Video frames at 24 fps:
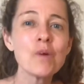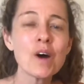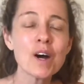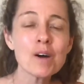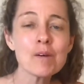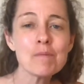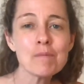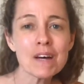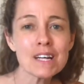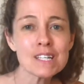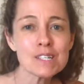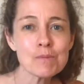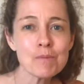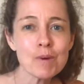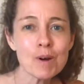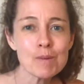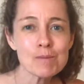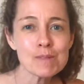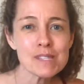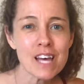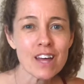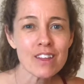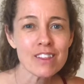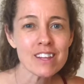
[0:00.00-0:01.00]
Welcome back to
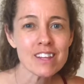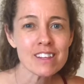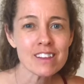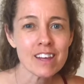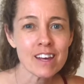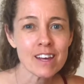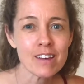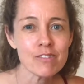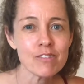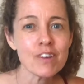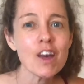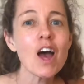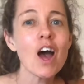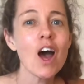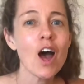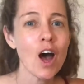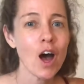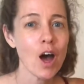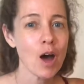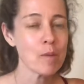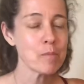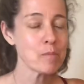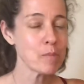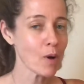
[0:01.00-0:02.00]
Barb's Healthy Life.
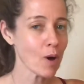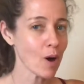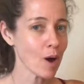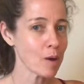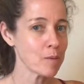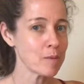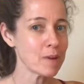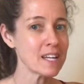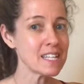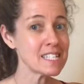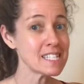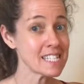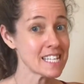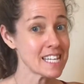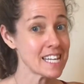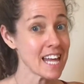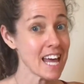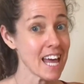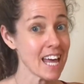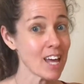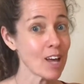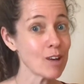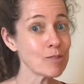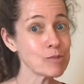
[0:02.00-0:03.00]
I'm Barb, and
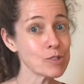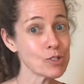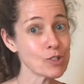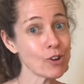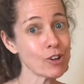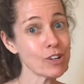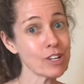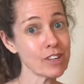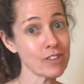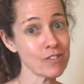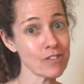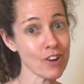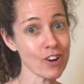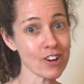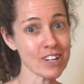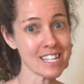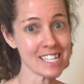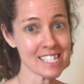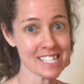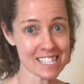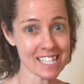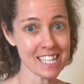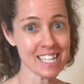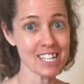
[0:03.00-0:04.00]
today I'm starting a very
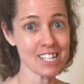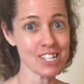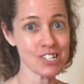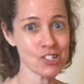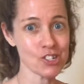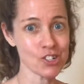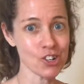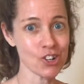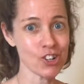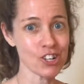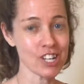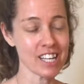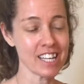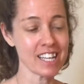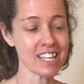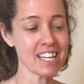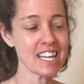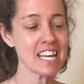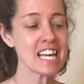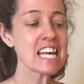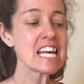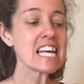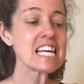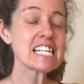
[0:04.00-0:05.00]
exciting journey.
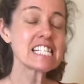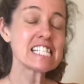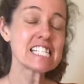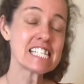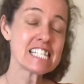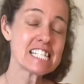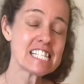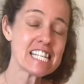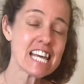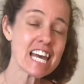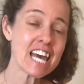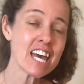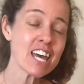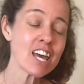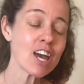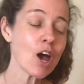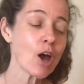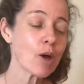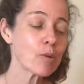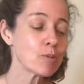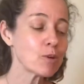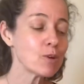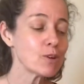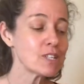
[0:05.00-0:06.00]
Today
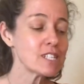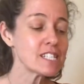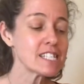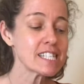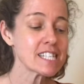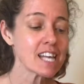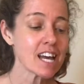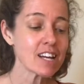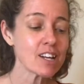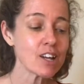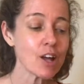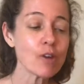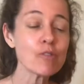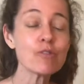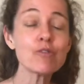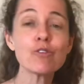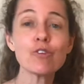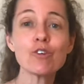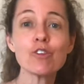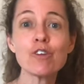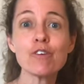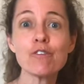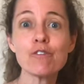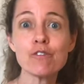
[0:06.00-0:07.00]
I'm going to sign up for
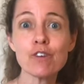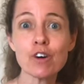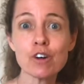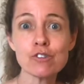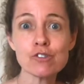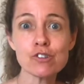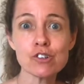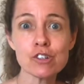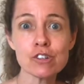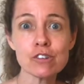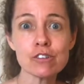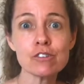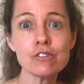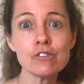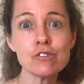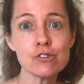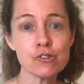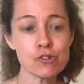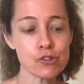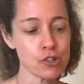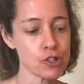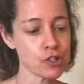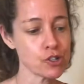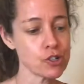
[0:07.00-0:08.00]
the Functional
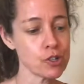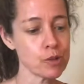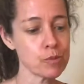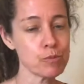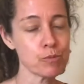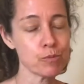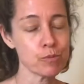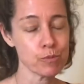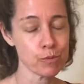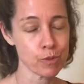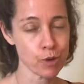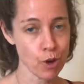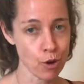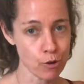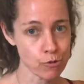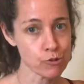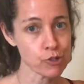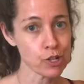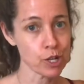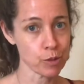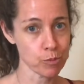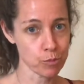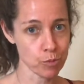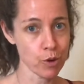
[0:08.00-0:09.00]
Nutrition
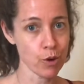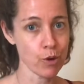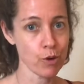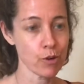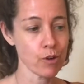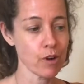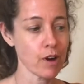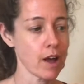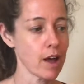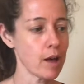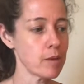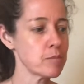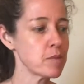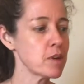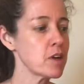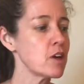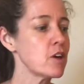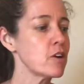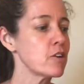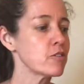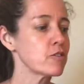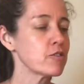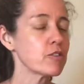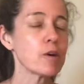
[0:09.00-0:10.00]
Coaching Program
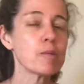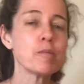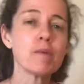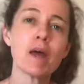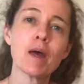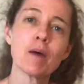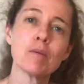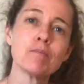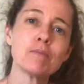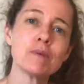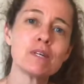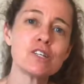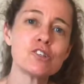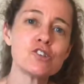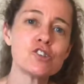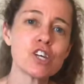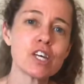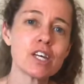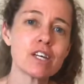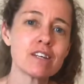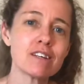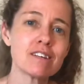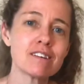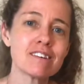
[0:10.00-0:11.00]
from
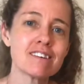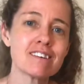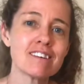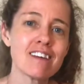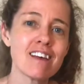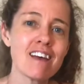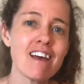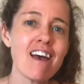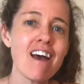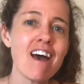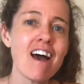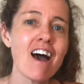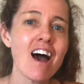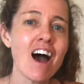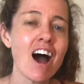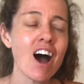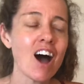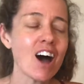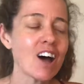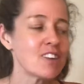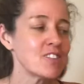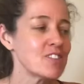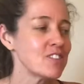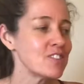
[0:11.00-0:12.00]
MBG.
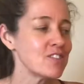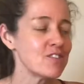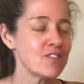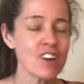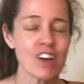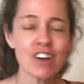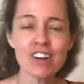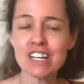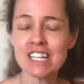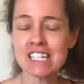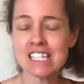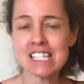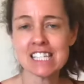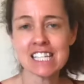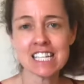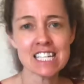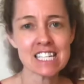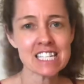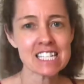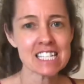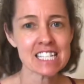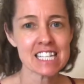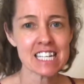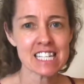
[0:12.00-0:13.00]
Very
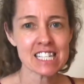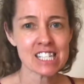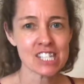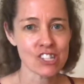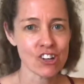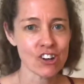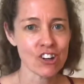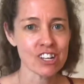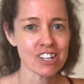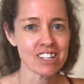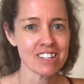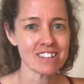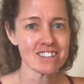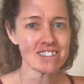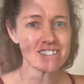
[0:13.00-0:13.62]
excited to get started.